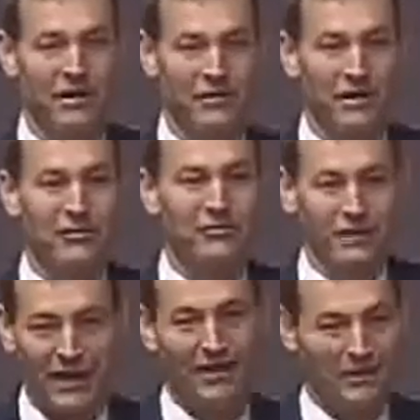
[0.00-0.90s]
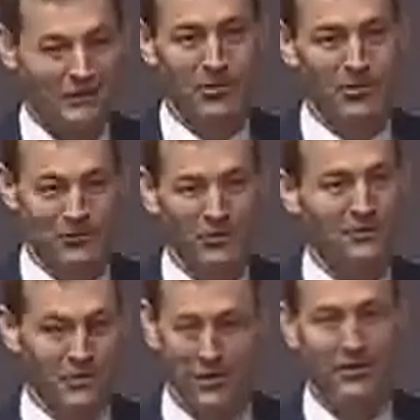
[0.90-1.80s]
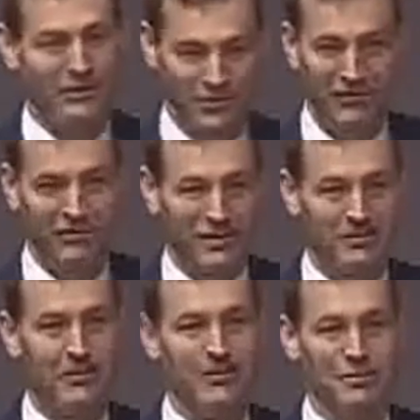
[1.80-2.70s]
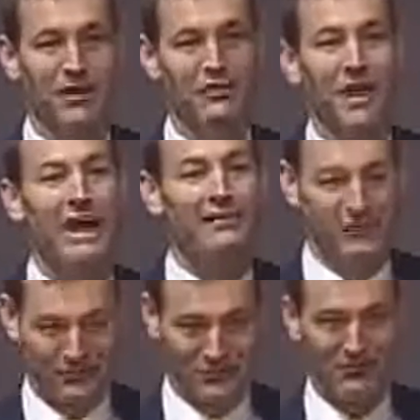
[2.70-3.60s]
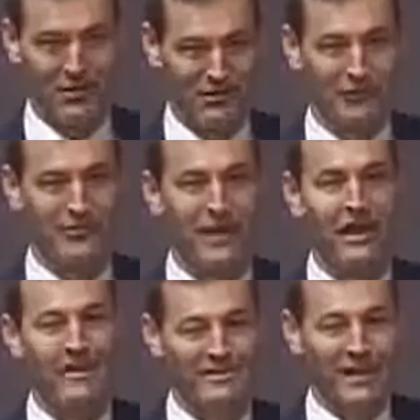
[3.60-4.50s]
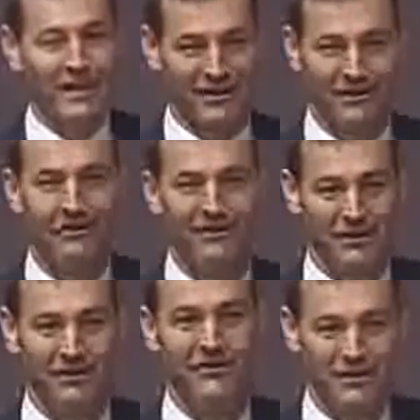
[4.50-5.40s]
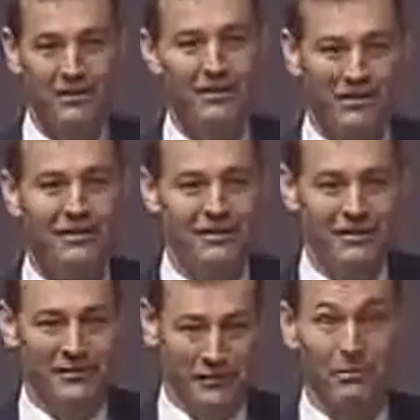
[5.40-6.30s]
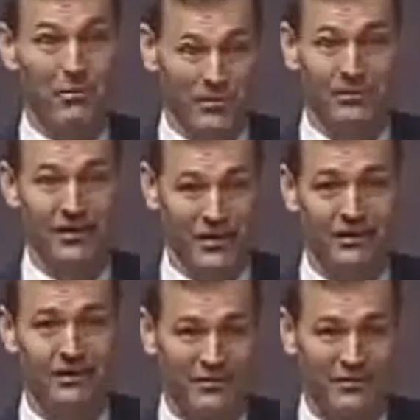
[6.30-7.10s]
Those data points are well, I mean, there's a lot of information, a lot of data that supports that.